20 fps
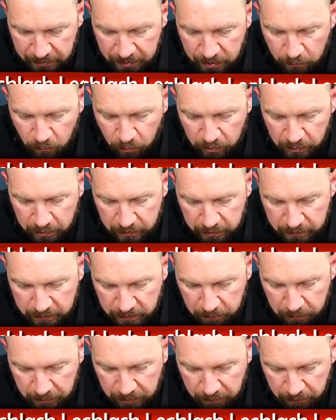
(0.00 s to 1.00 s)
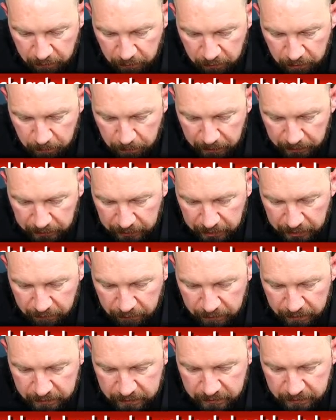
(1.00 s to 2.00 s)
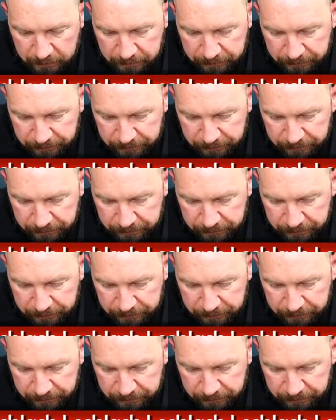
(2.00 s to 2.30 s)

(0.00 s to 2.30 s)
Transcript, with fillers: than I wanted it to be around the belt areas.